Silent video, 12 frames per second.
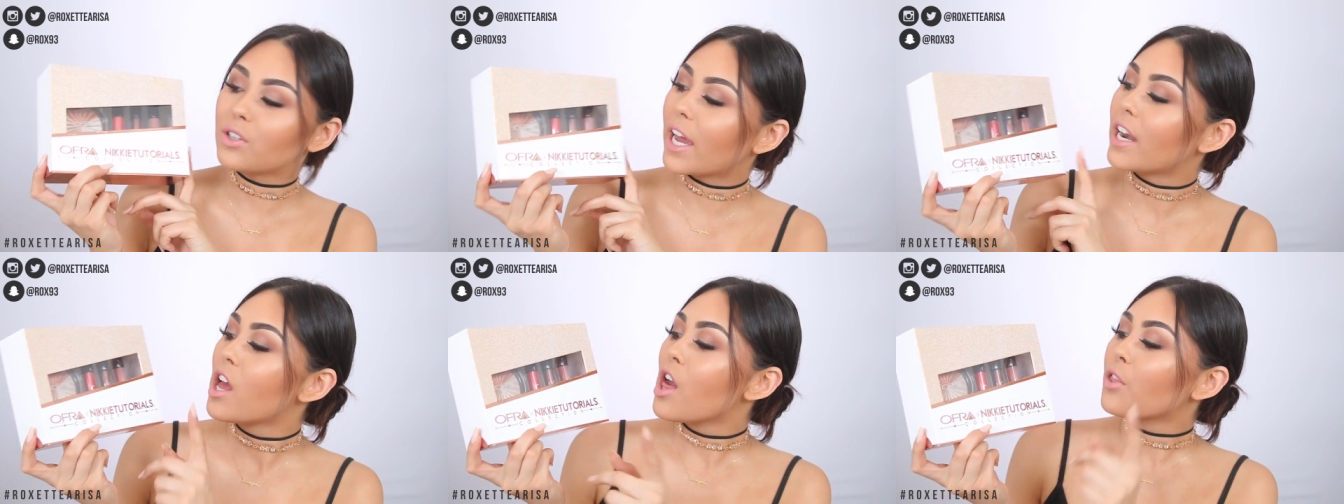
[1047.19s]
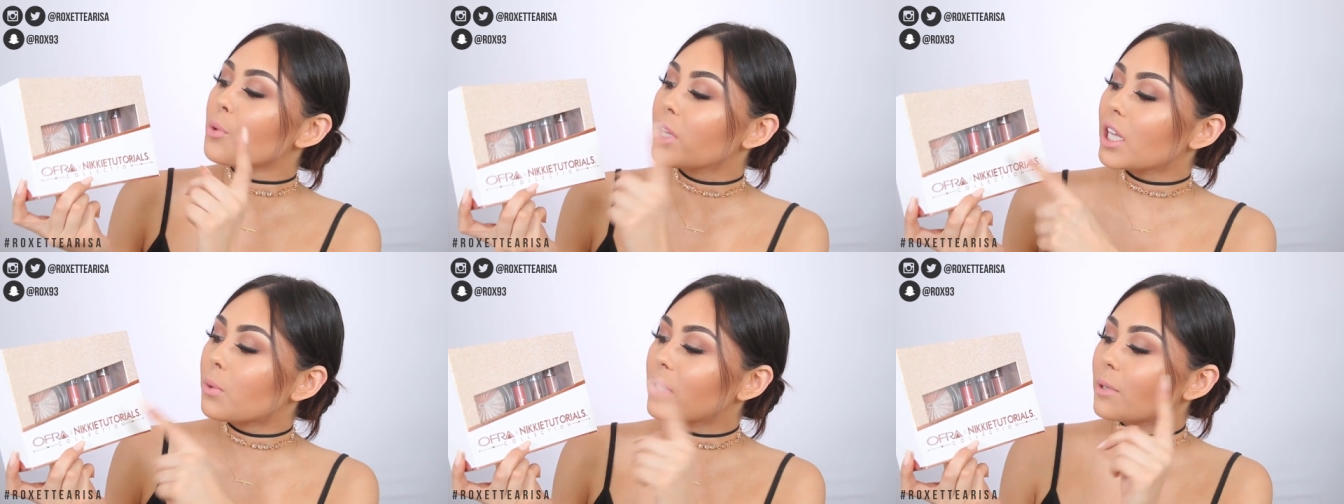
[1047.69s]
You get
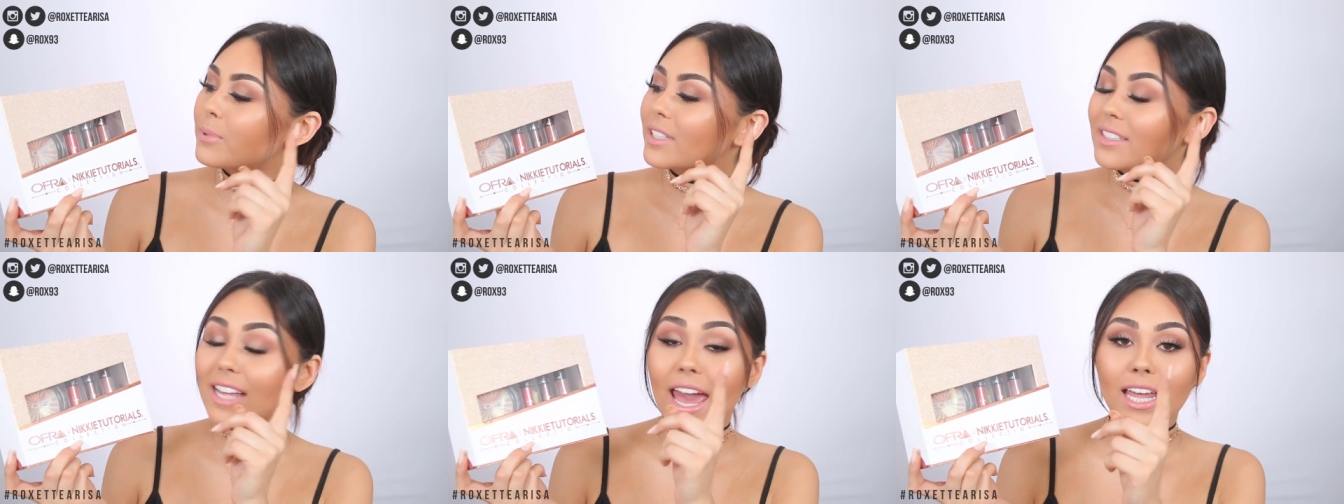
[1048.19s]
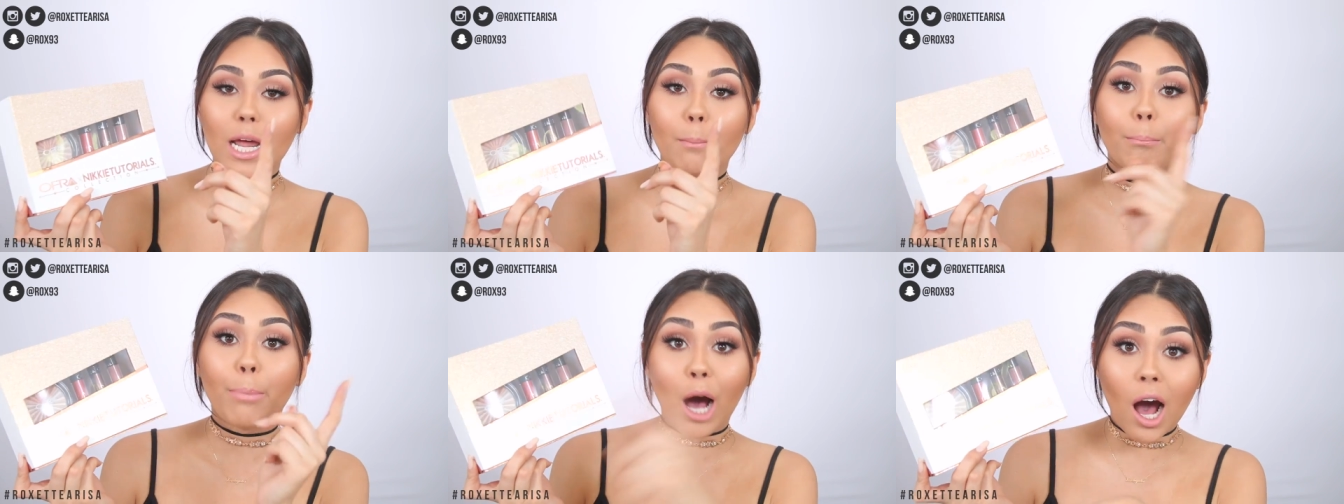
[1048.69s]
3 liquid lipsticks and a
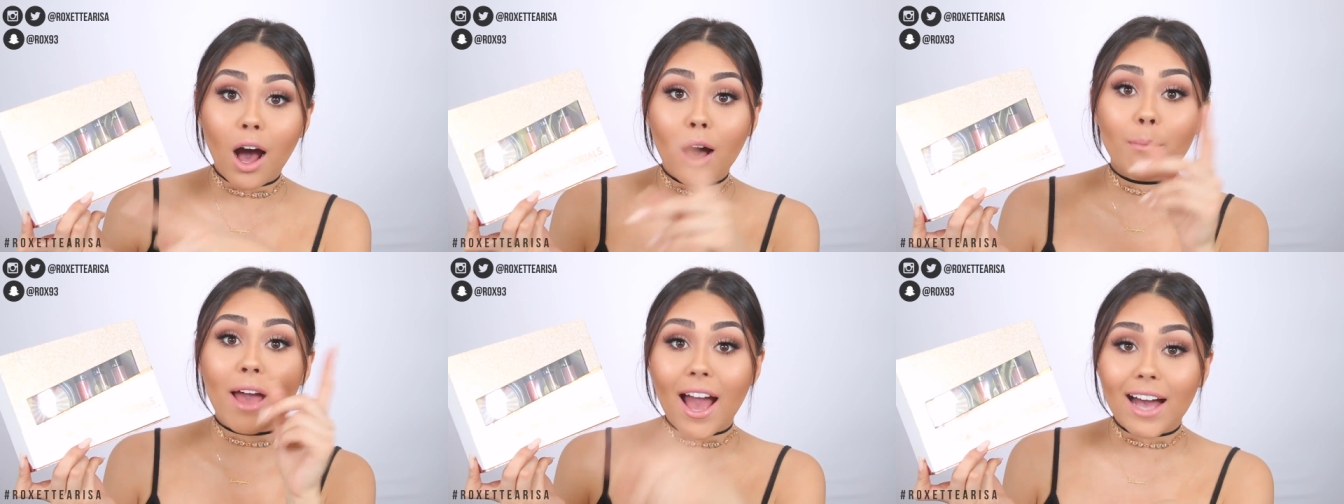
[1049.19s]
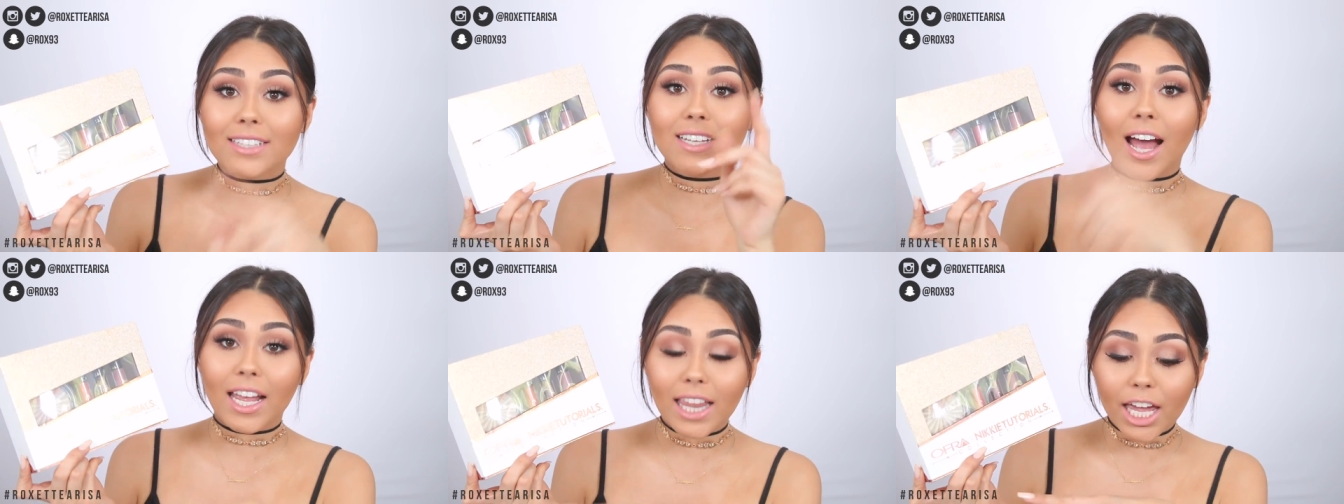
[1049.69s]
bomb-ass
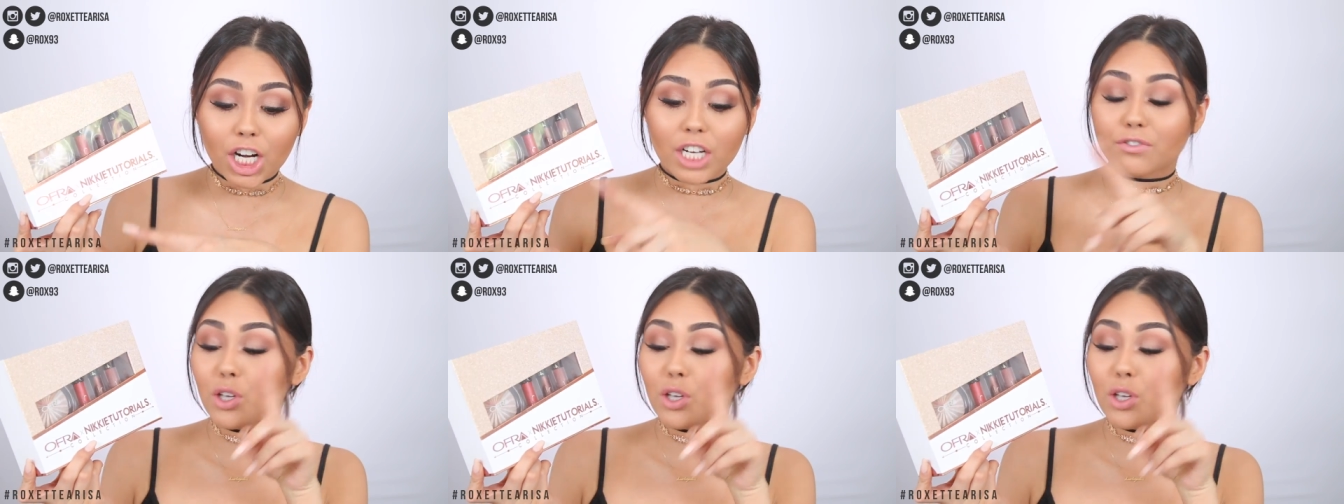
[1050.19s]
highlighter.